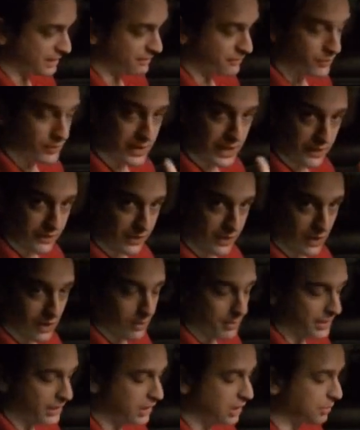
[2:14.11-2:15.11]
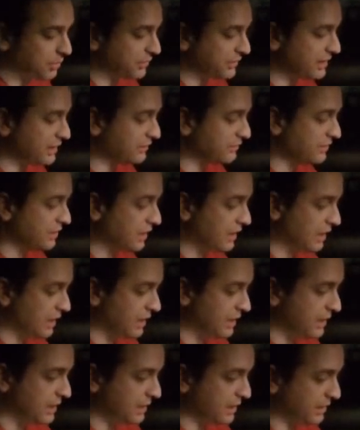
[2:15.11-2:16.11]
I've only had the car about a couple days
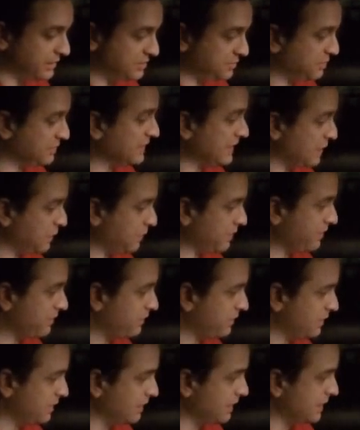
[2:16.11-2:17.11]
to play with.